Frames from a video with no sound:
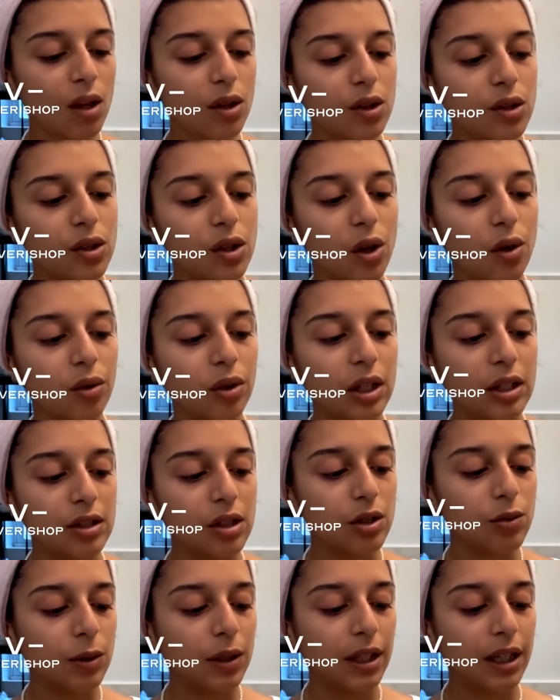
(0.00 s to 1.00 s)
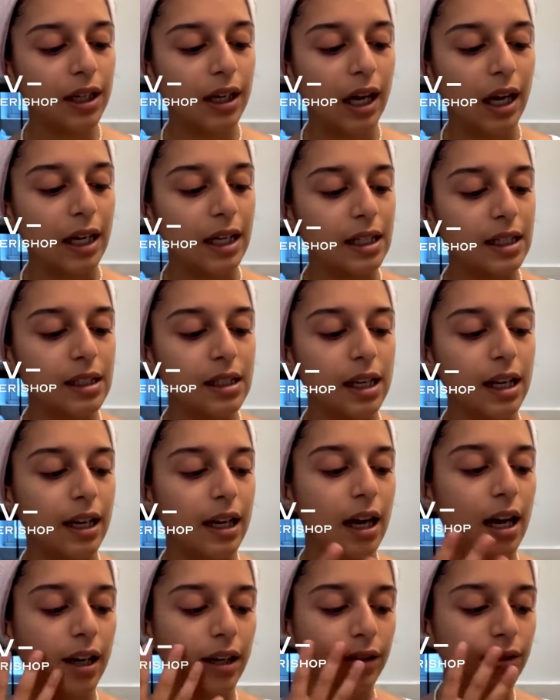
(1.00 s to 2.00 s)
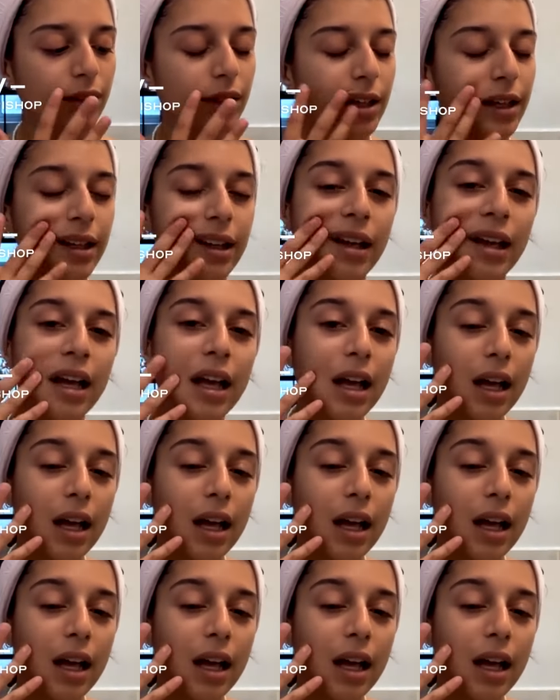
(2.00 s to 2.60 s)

so this is really nice it kind of like